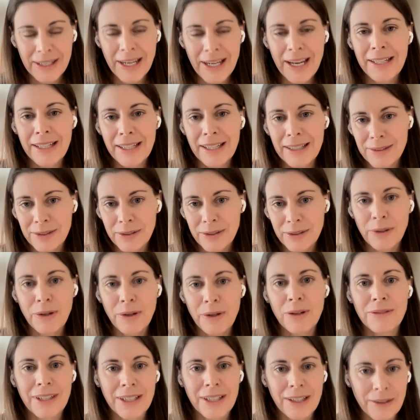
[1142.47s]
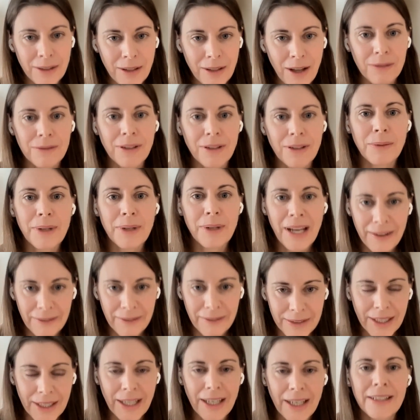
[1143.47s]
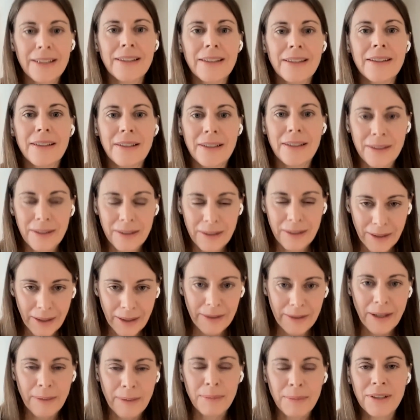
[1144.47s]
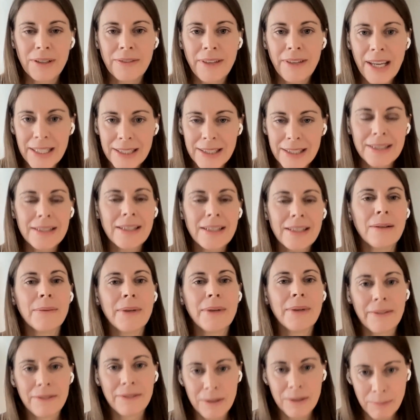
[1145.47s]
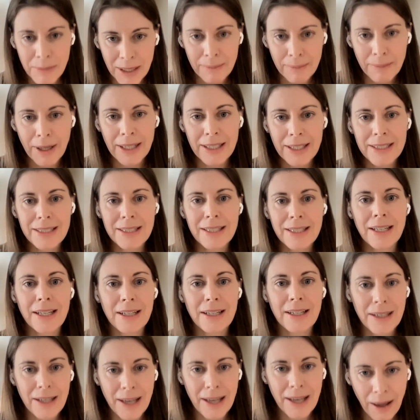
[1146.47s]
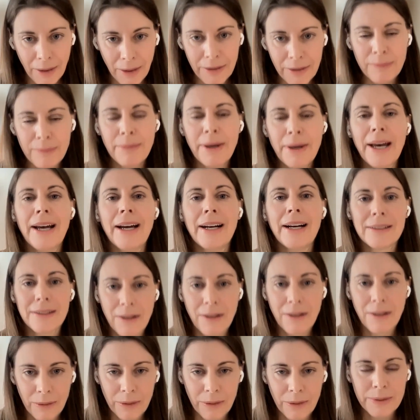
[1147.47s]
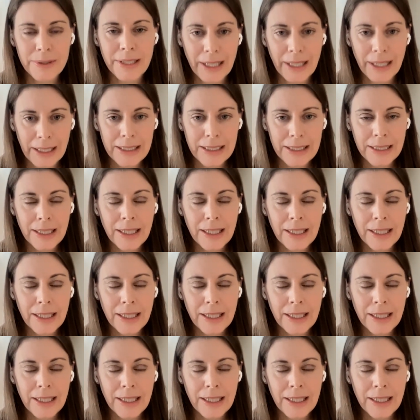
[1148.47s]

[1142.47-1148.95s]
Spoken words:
attaining zero COVID in the long run. We have to get the number of cases down. We have to minimize the health impact, all those things.